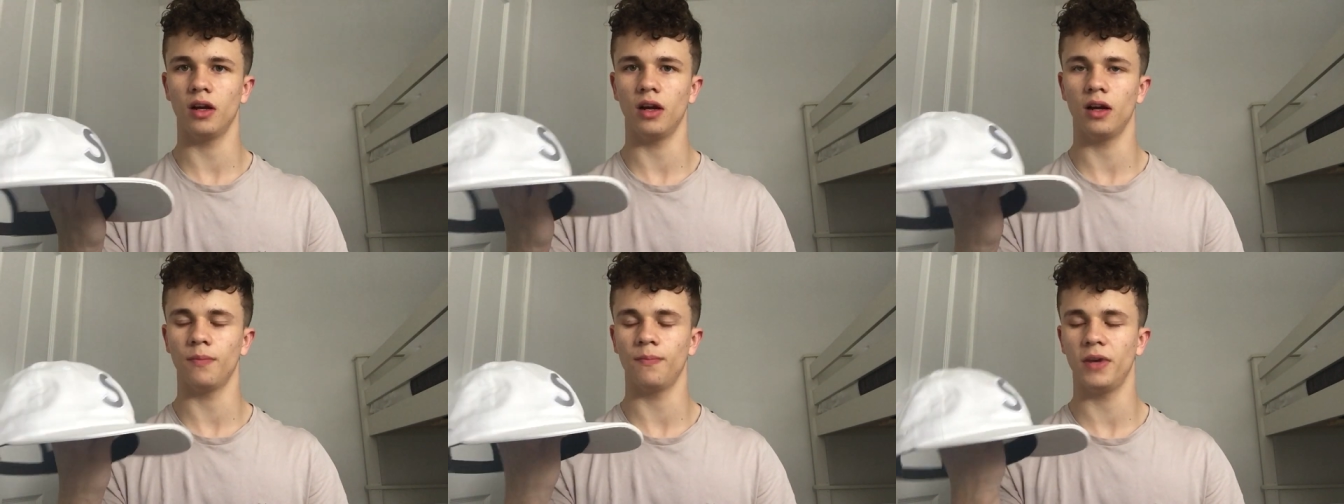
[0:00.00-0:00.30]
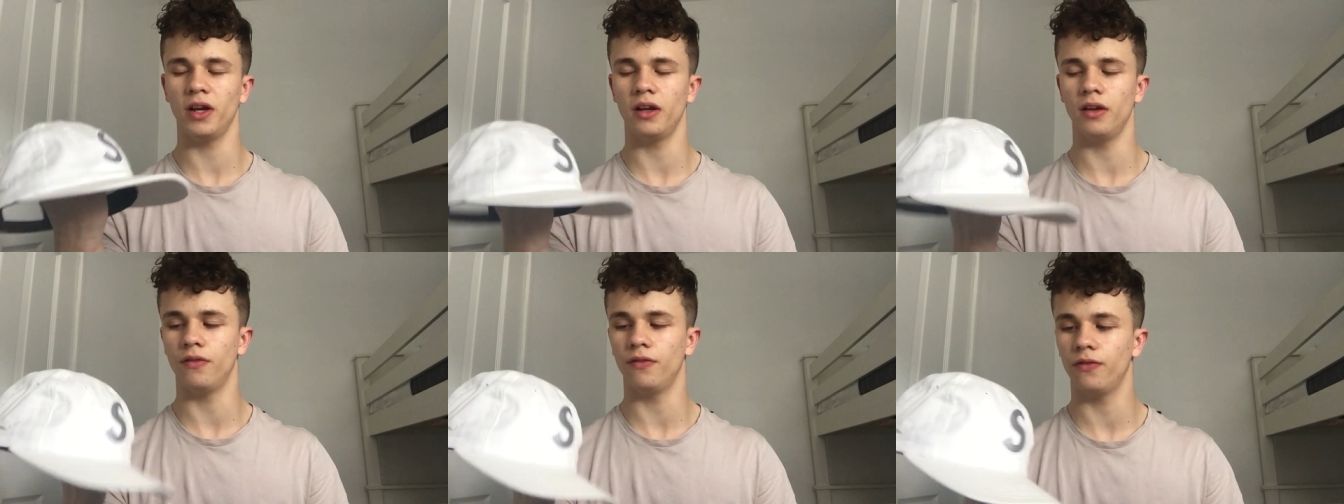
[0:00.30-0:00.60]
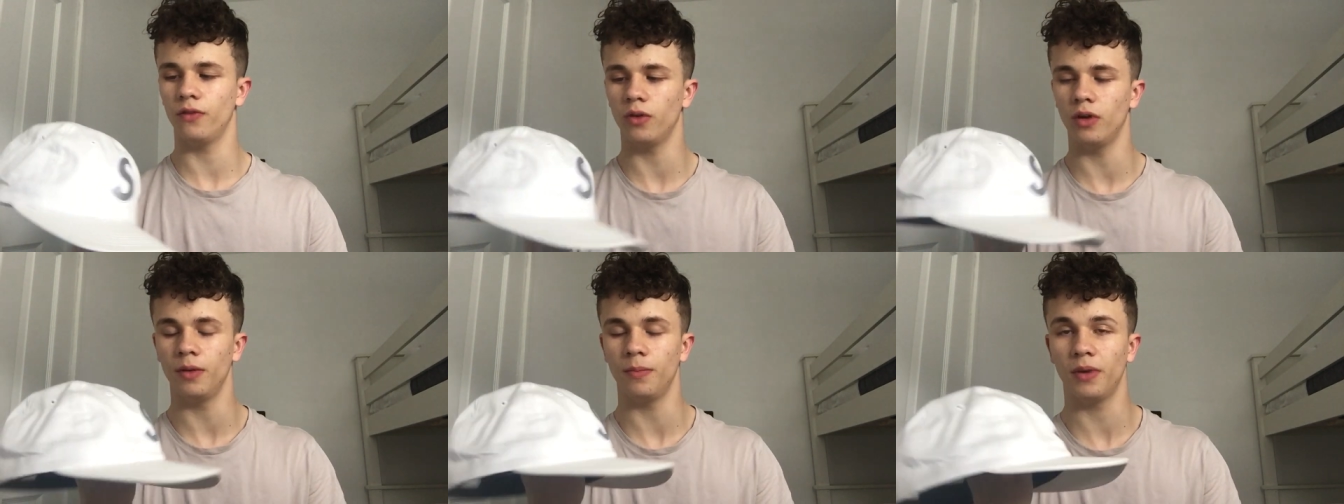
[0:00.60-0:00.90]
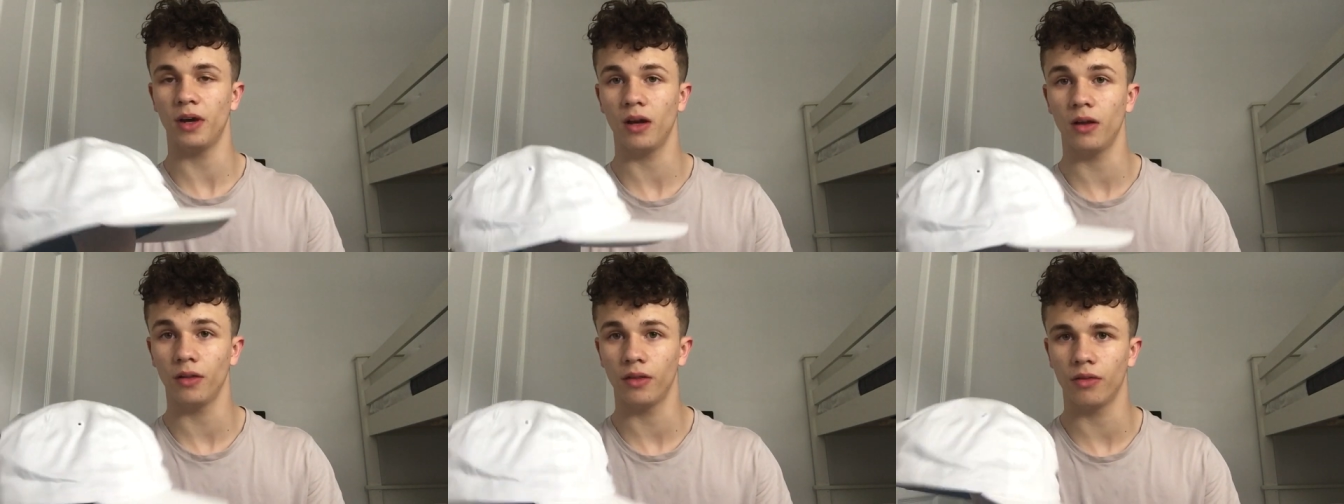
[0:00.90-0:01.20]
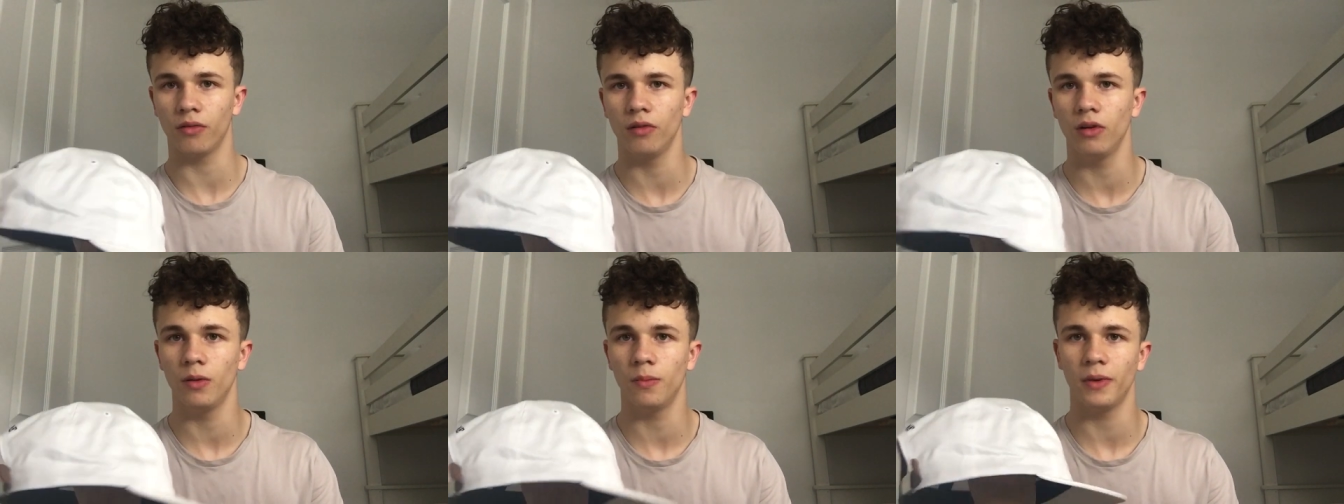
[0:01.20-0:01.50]
I paid forty
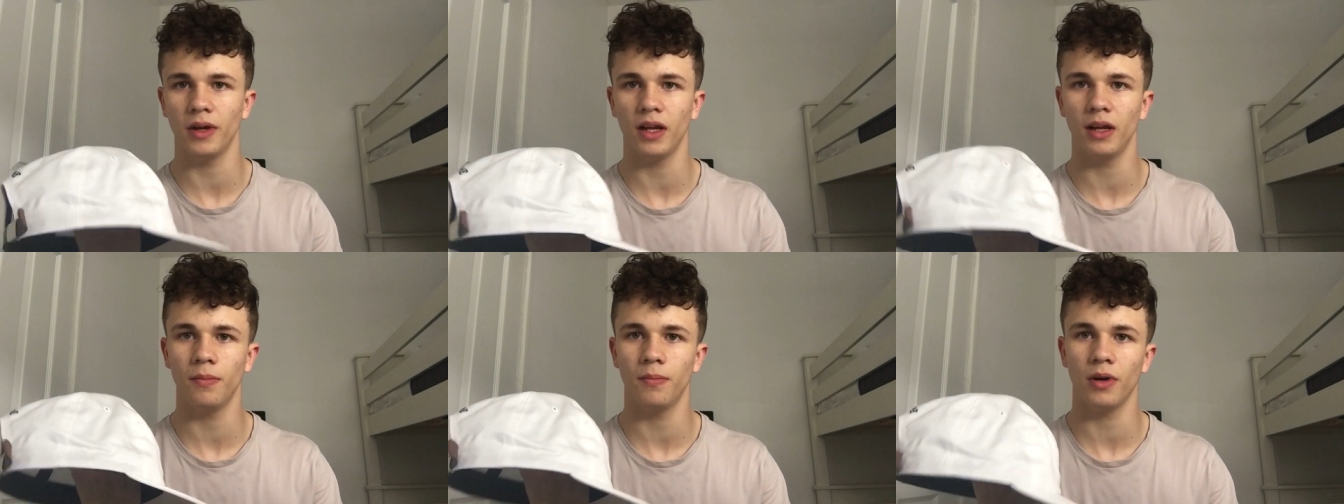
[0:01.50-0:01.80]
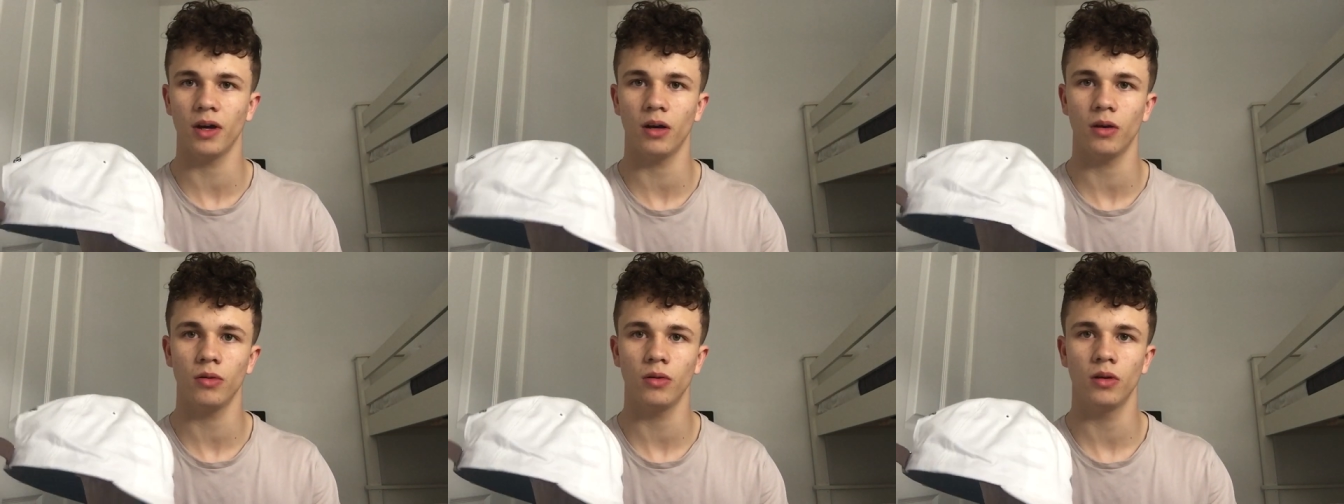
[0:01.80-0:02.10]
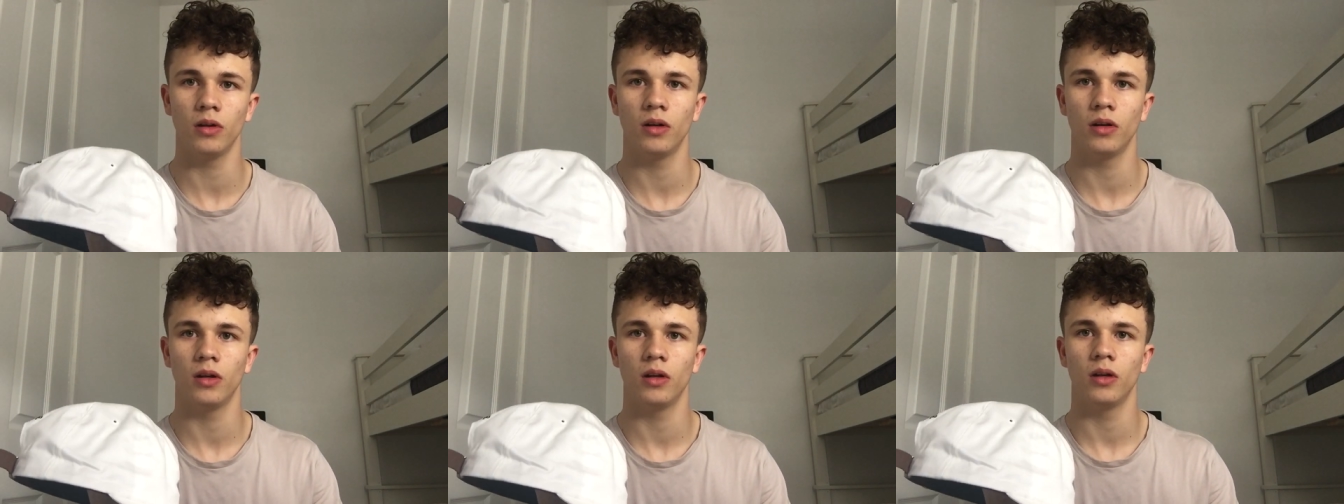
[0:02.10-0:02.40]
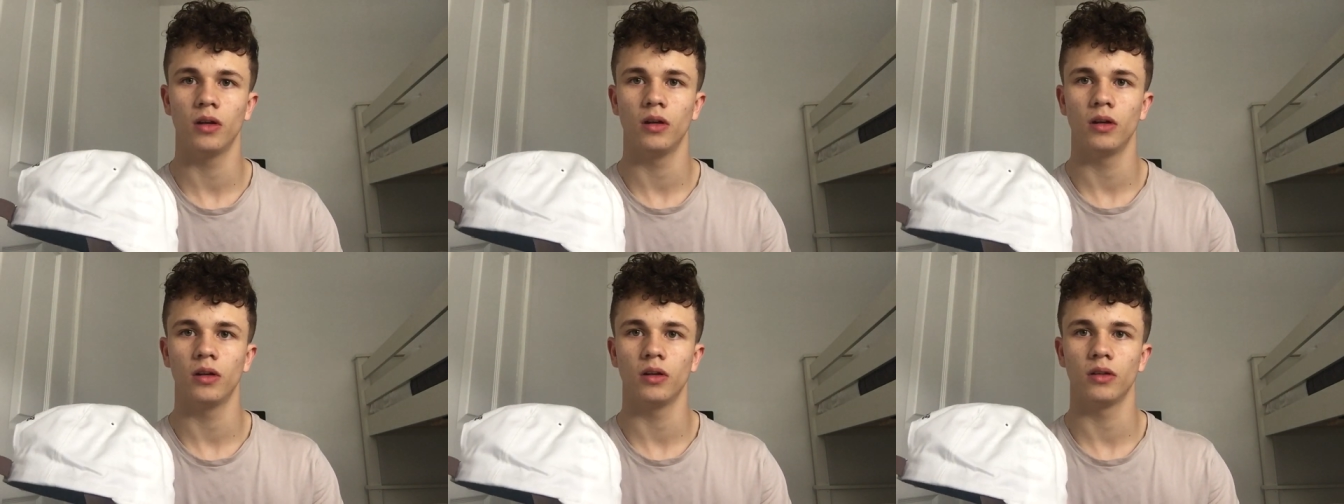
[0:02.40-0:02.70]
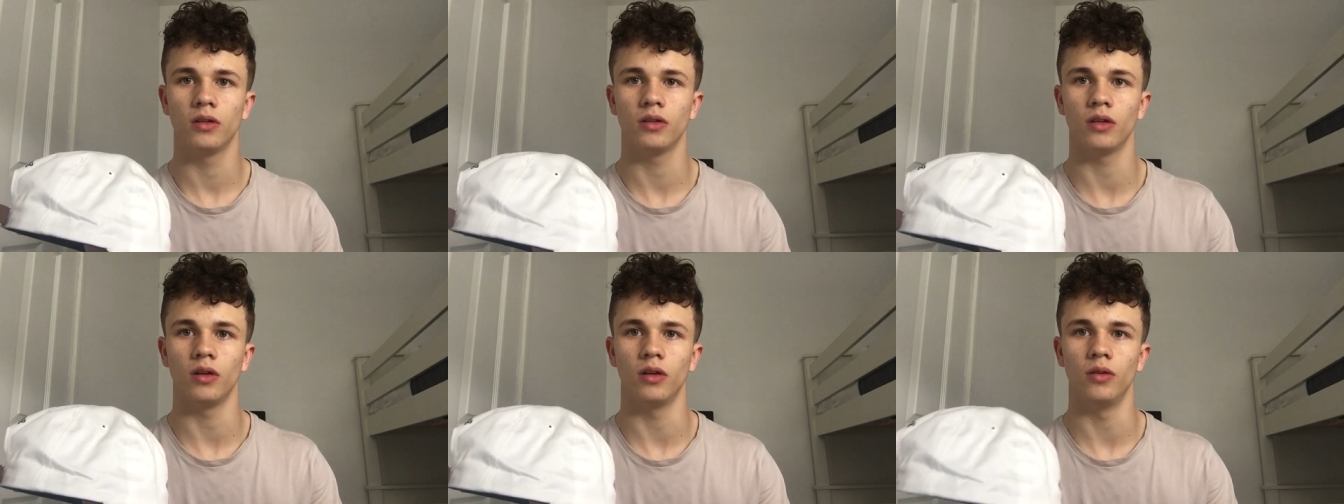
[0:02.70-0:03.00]
pound through PayPal,
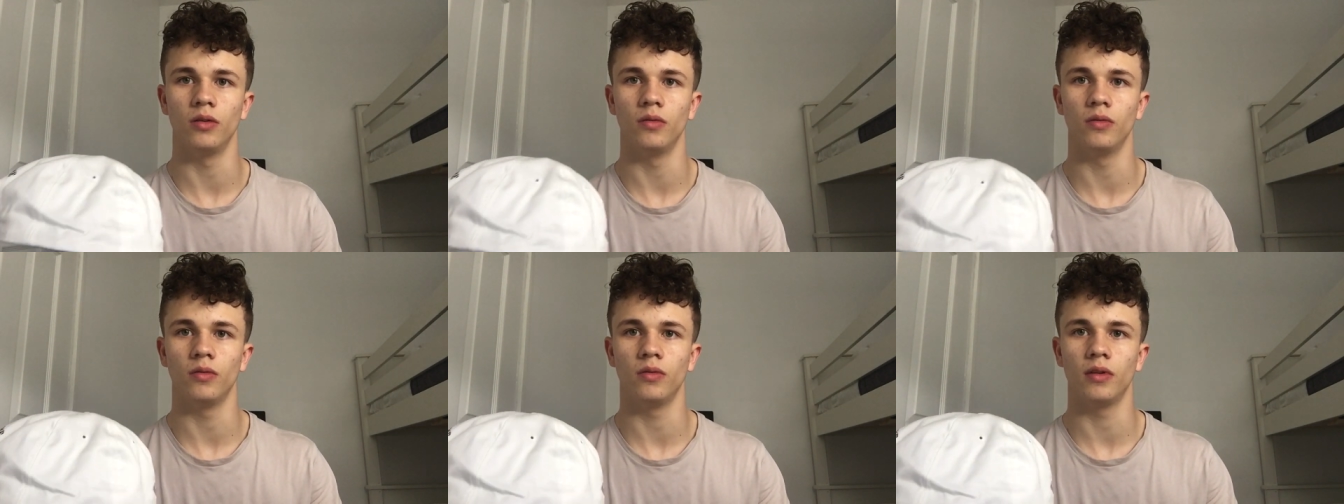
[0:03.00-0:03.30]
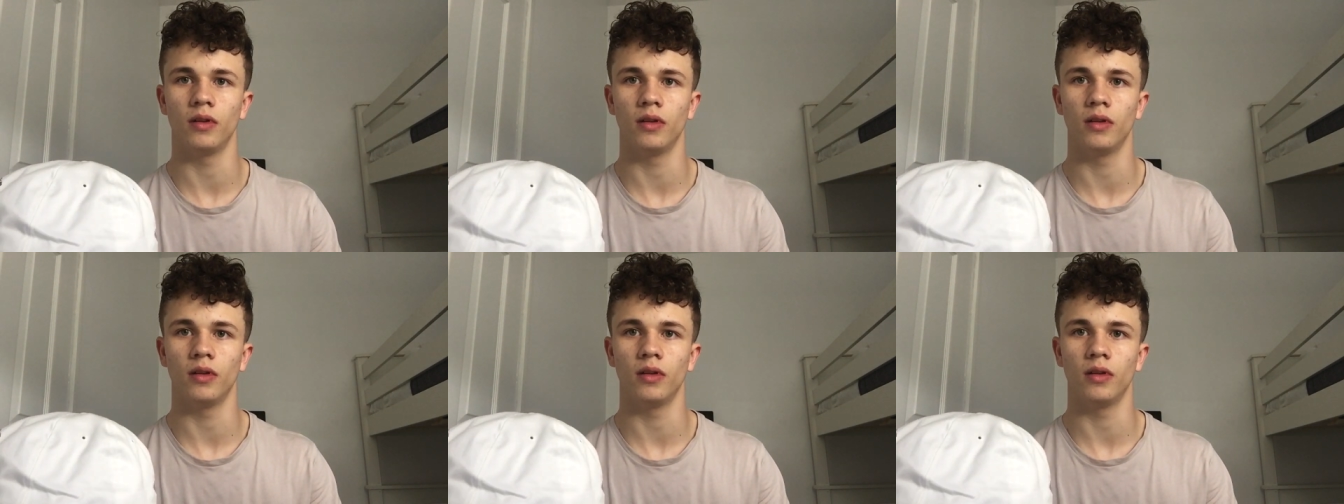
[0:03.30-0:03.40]
so